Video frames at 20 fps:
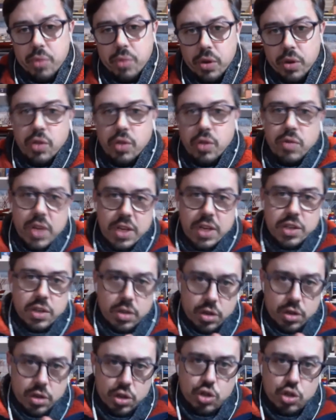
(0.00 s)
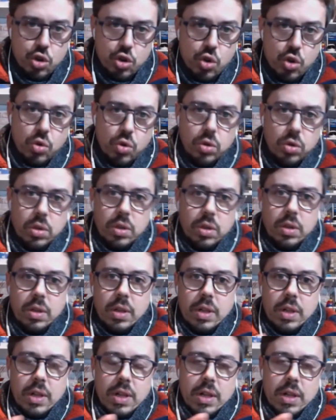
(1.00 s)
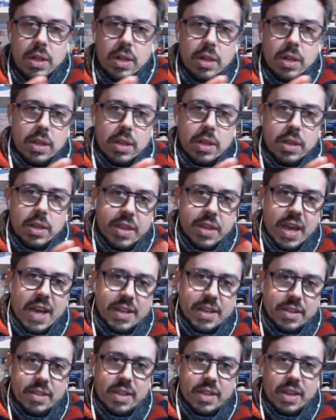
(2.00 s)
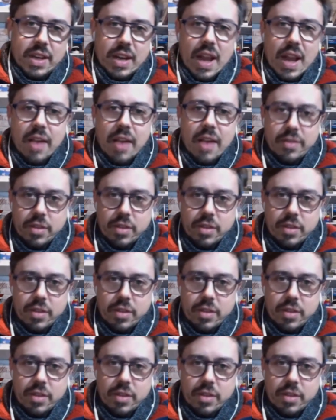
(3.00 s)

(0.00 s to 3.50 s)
but you need to control that within class.